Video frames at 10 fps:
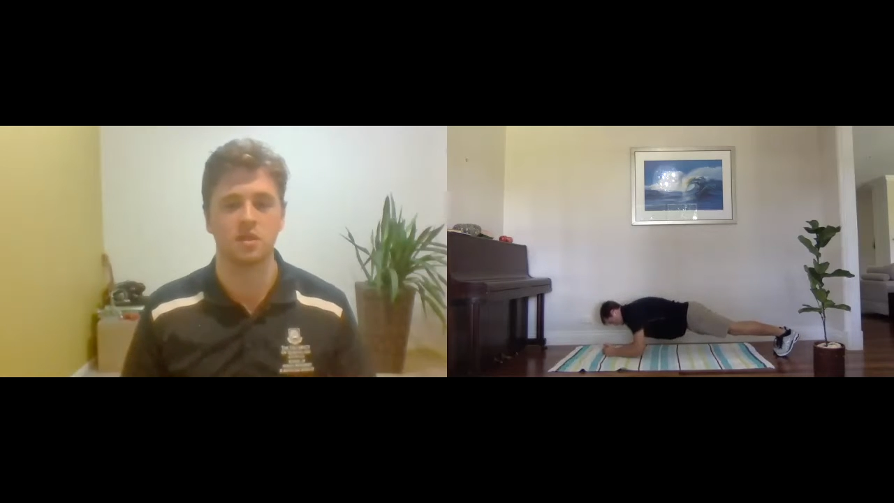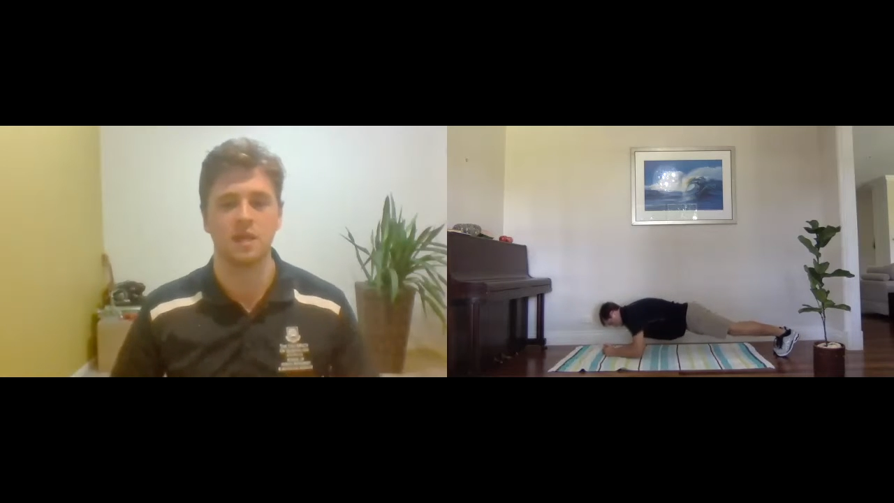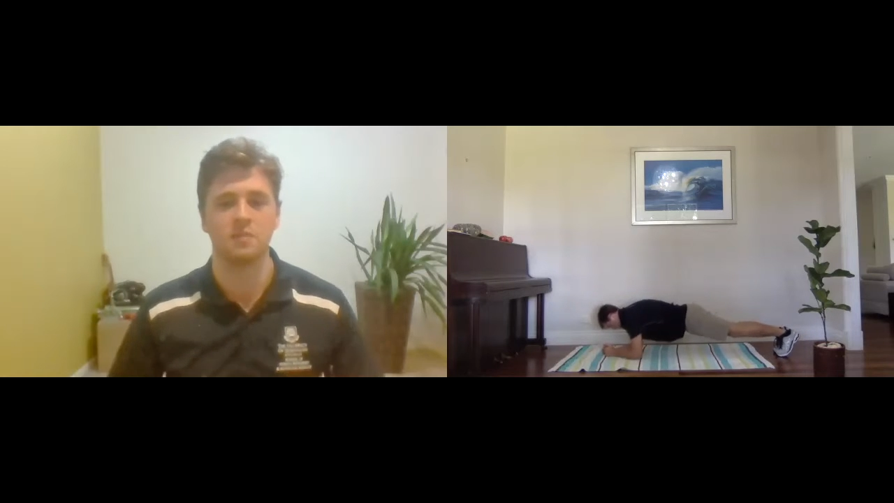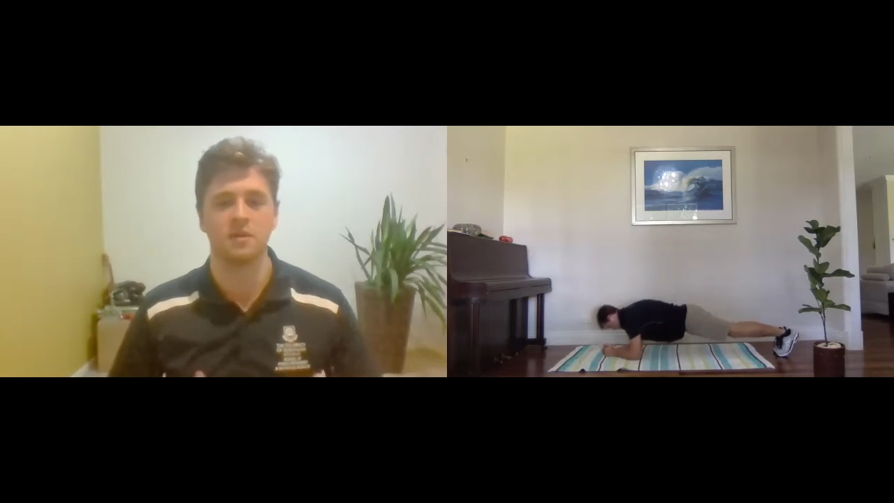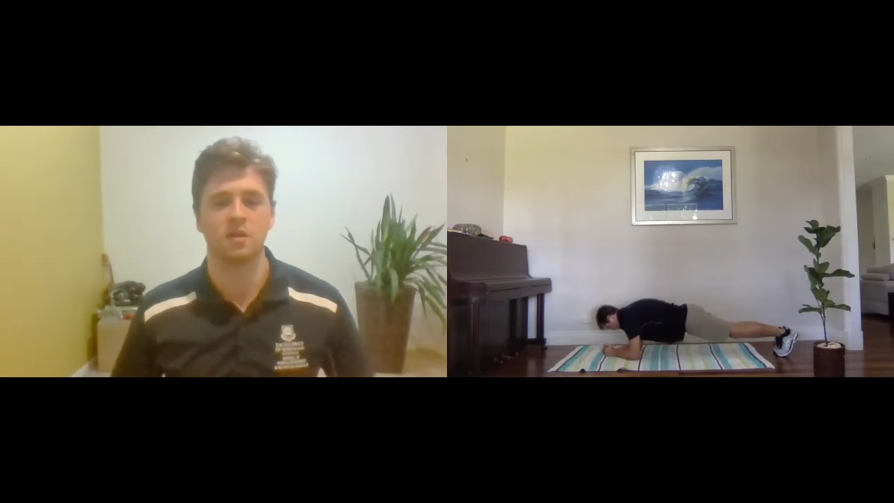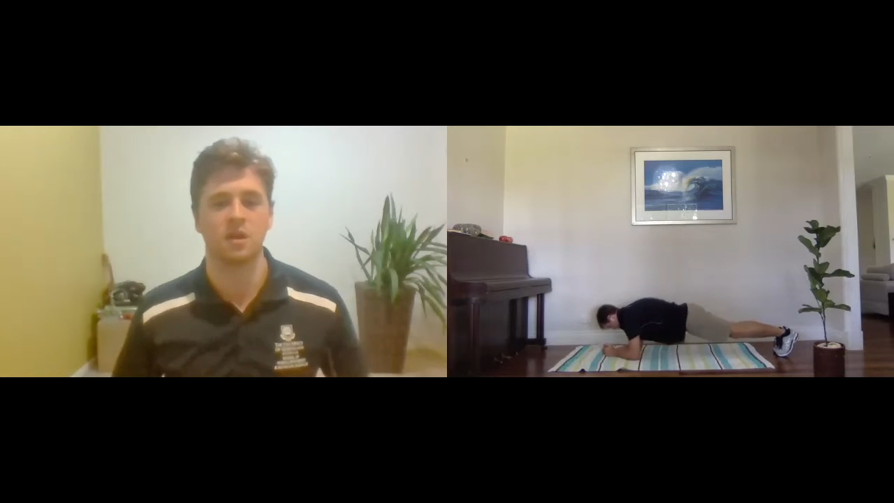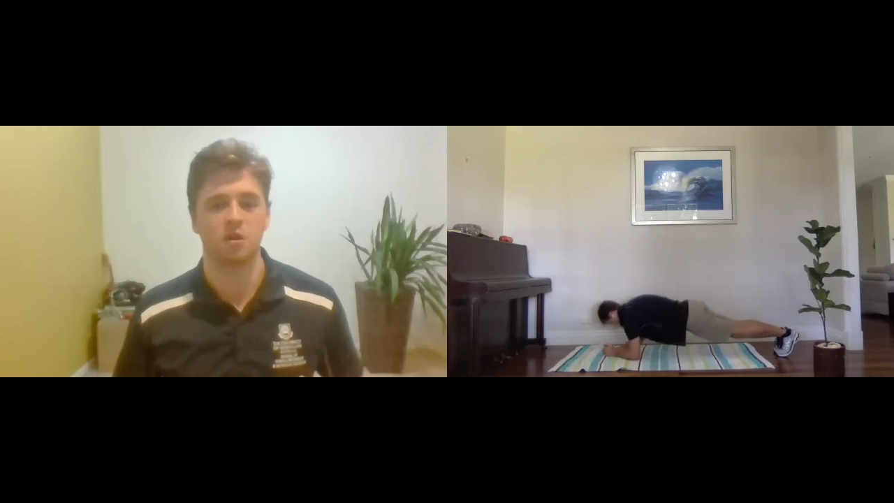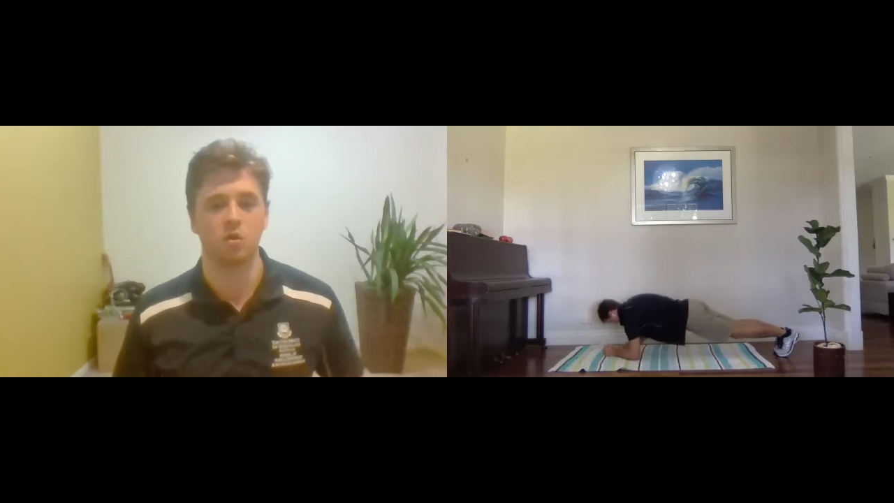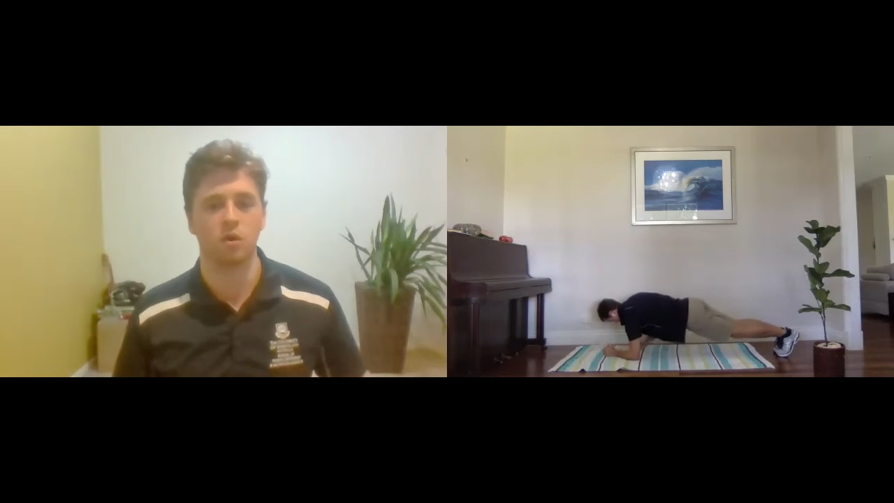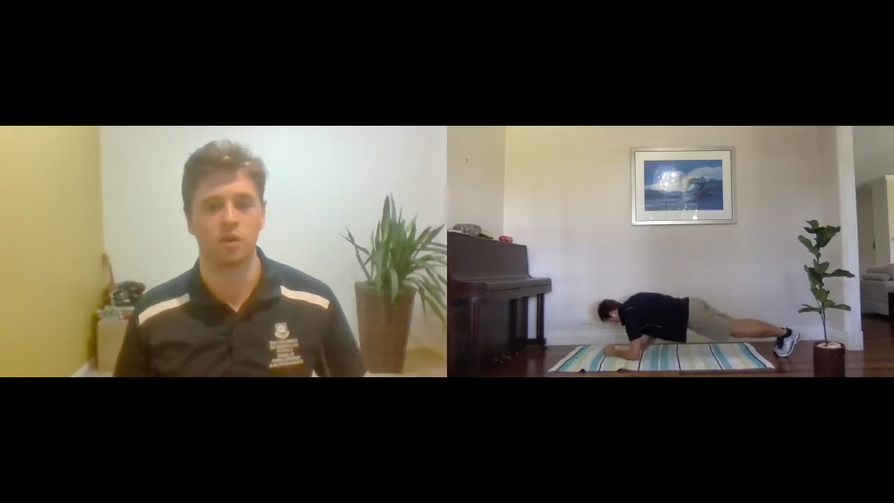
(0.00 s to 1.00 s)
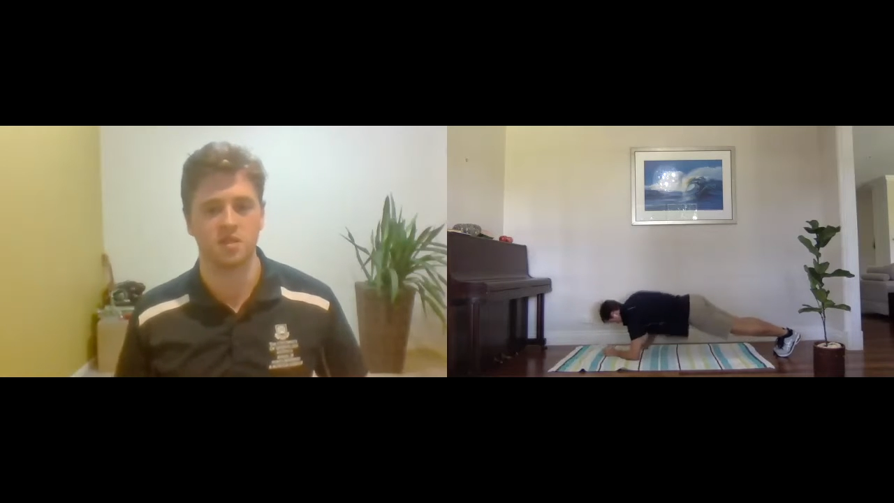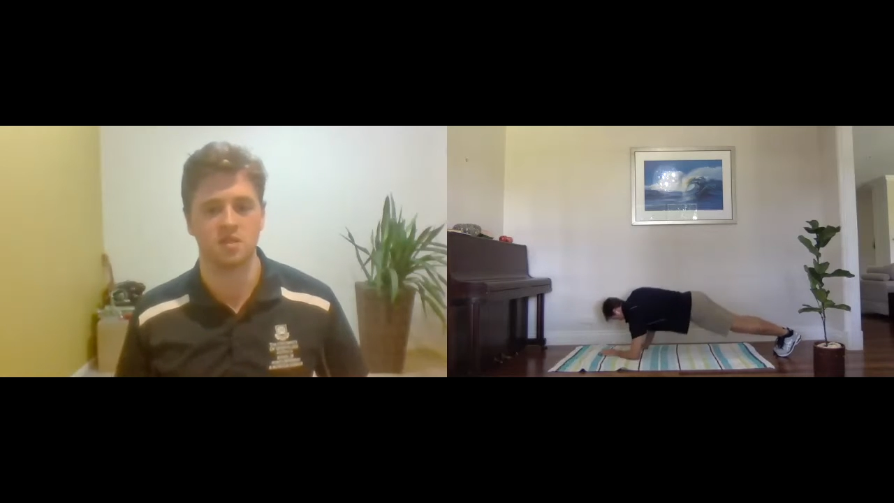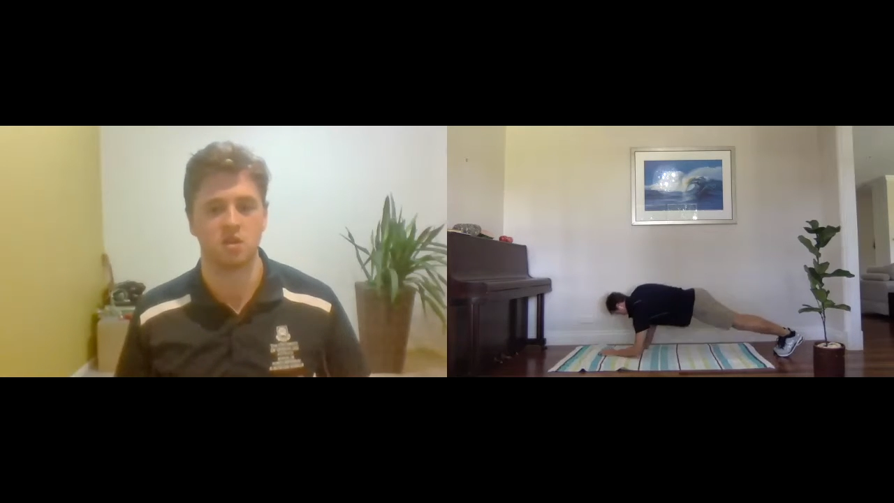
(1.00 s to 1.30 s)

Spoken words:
keeping that core nice and